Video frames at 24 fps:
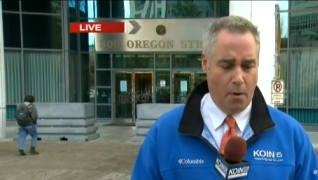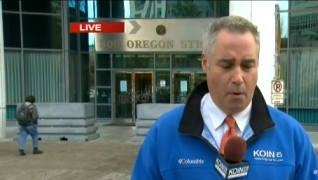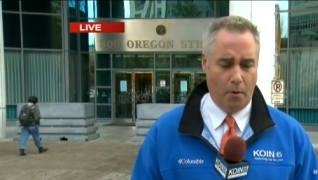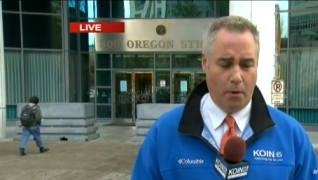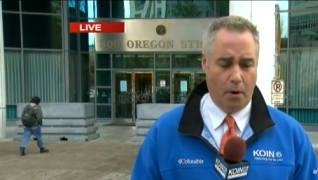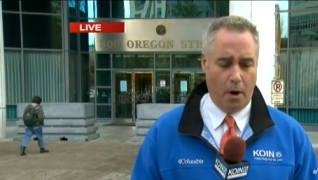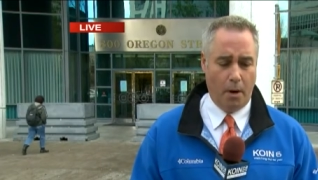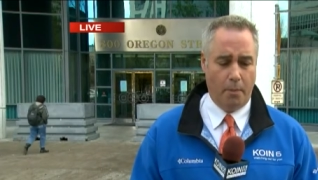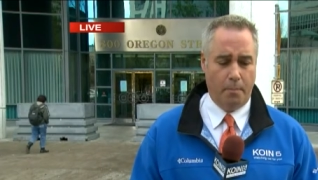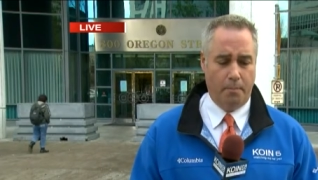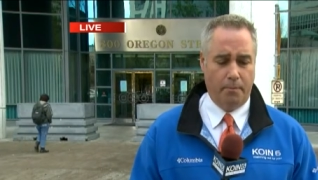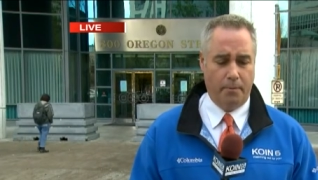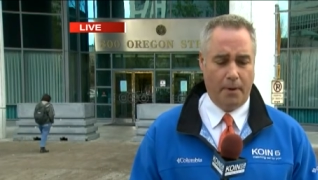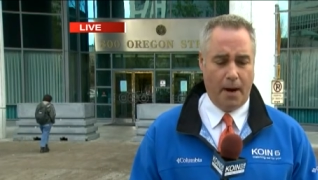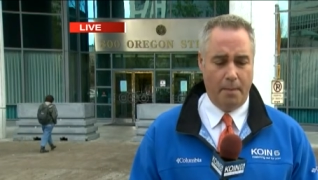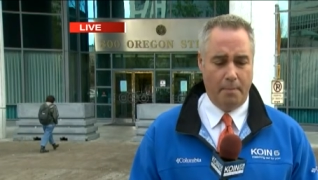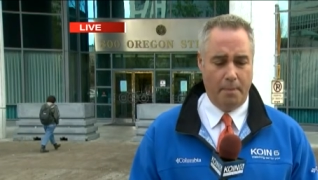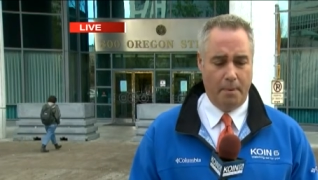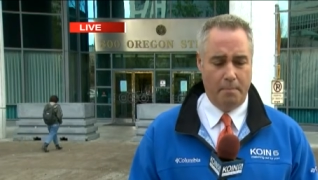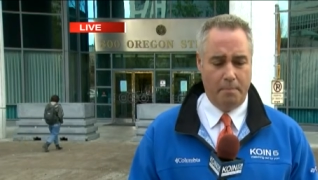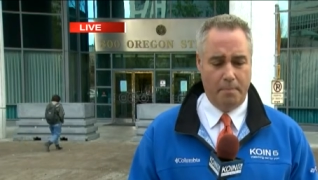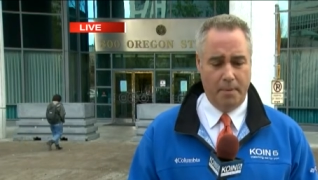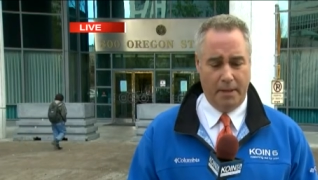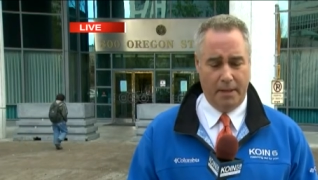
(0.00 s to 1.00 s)
or are
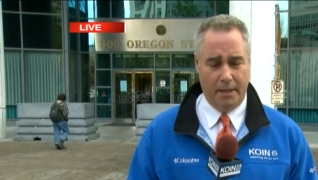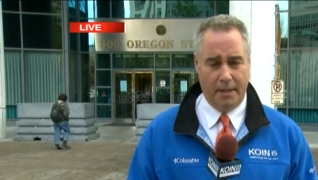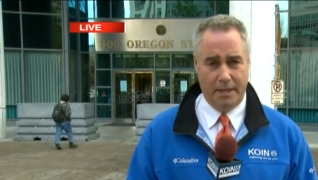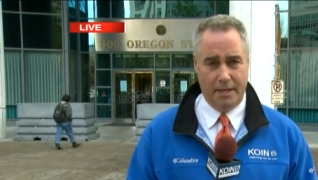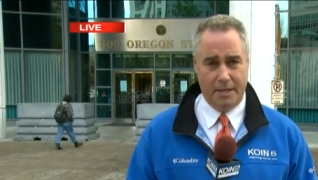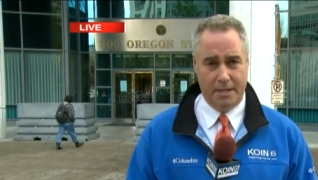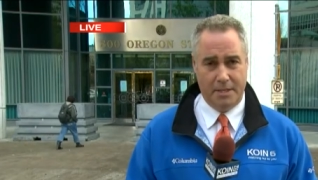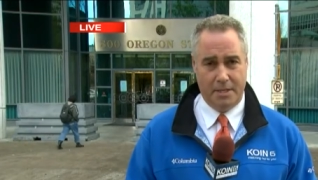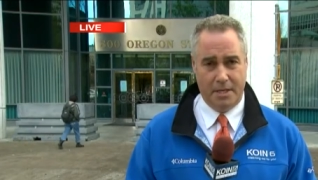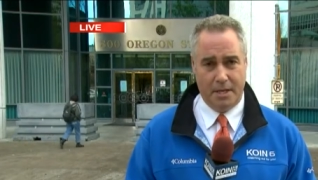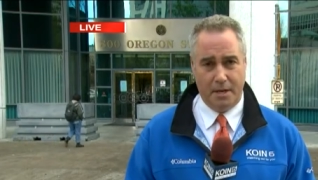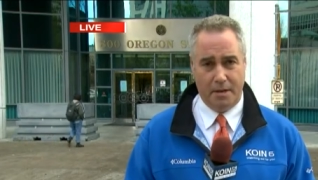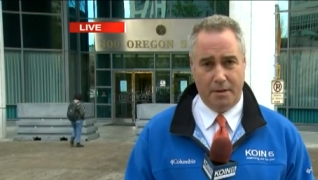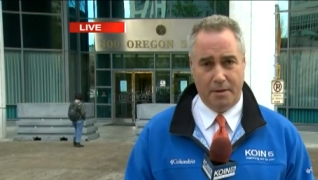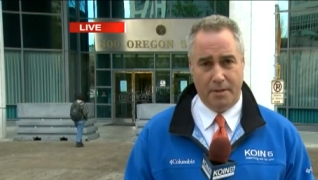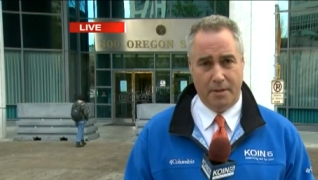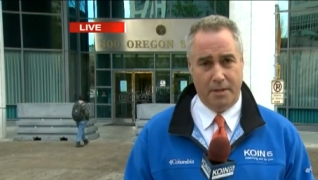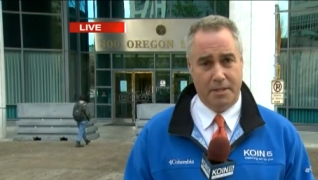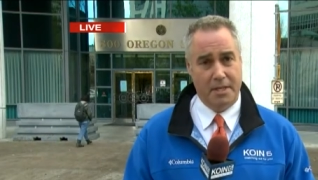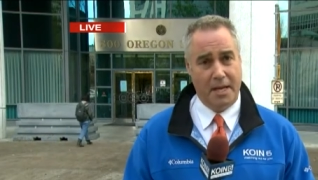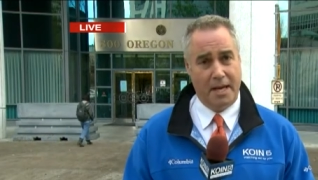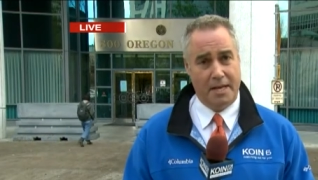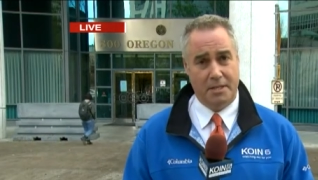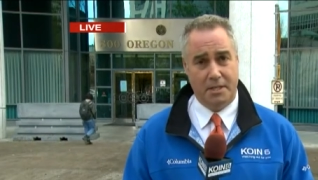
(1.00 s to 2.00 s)
probabilities here in
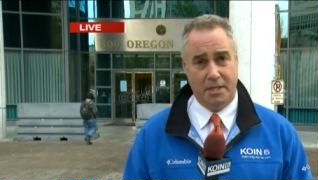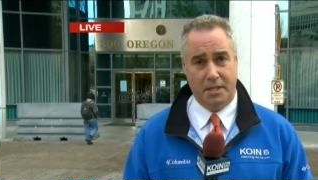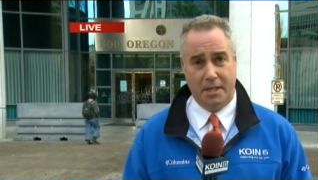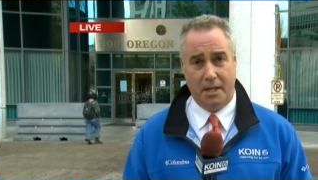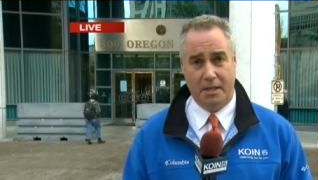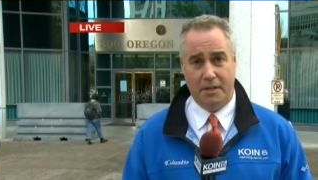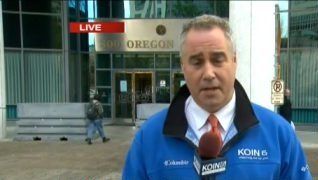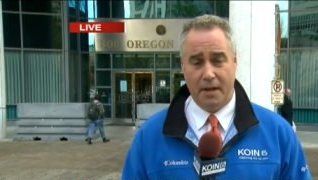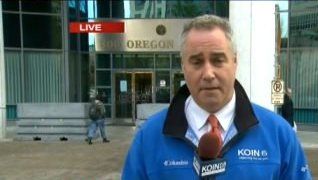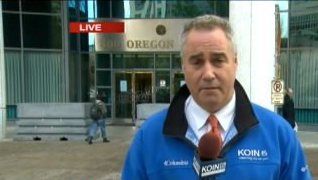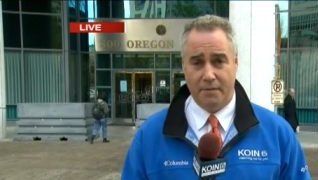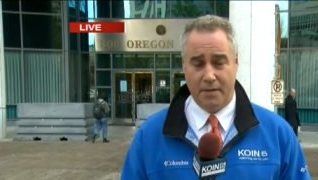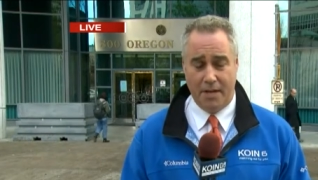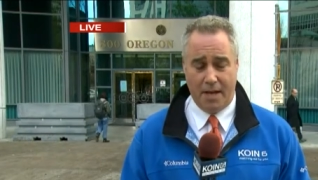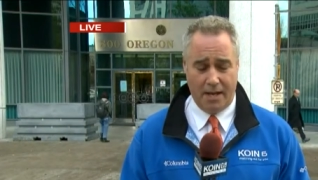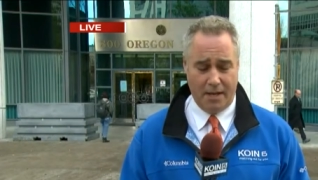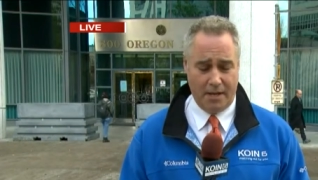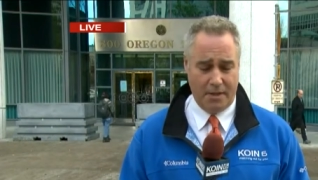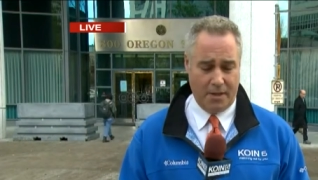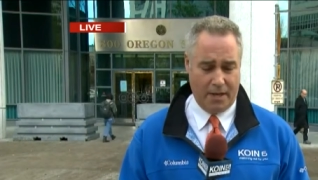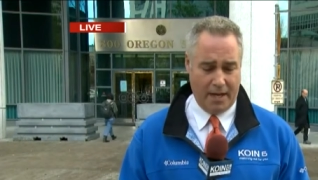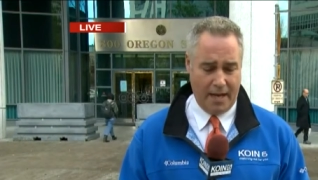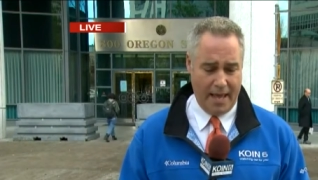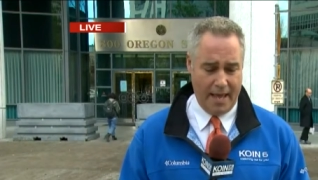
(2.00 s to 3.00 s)
the testing that they've
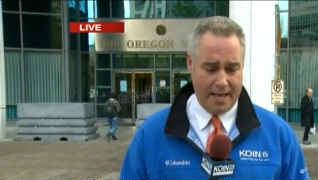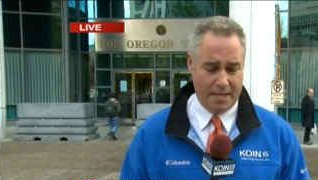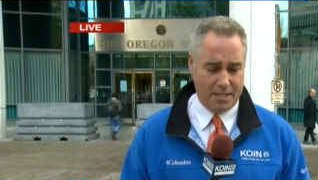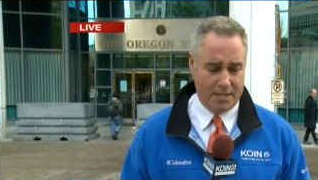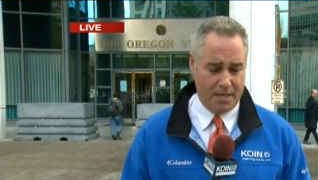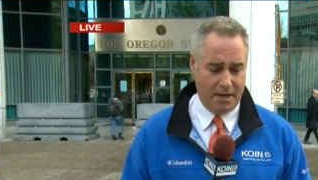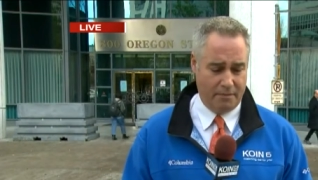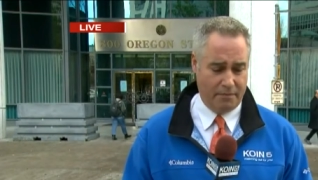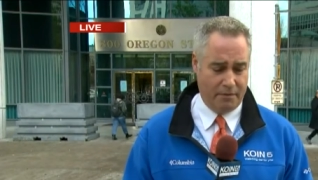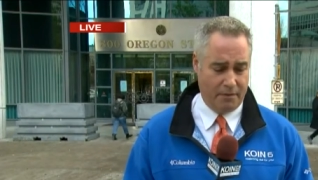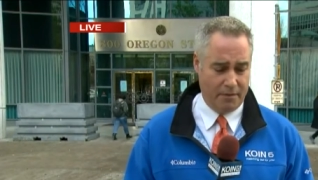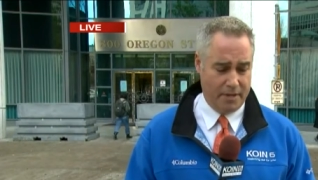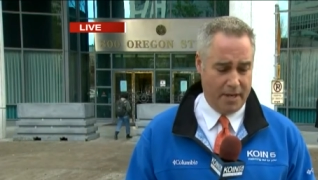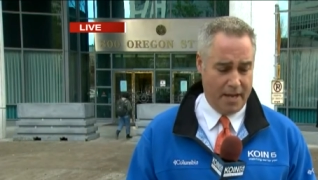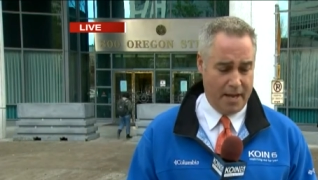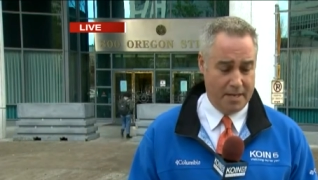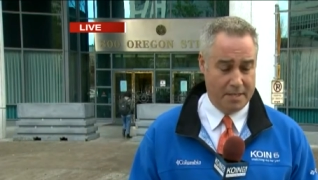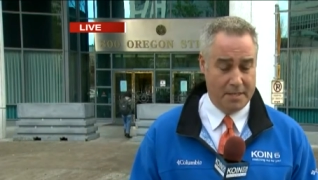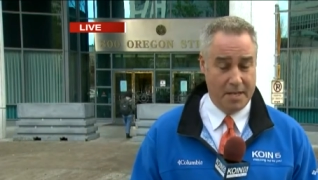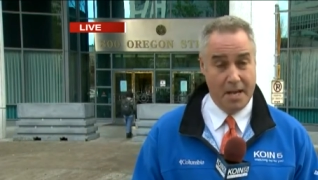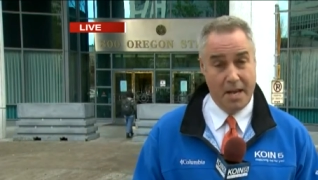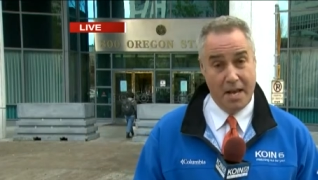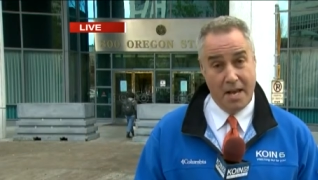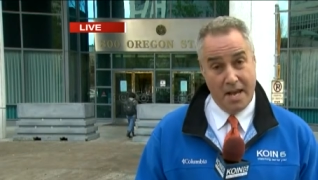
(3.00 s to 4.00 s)
done in the last several
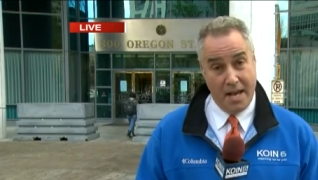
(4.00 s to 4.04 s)
days.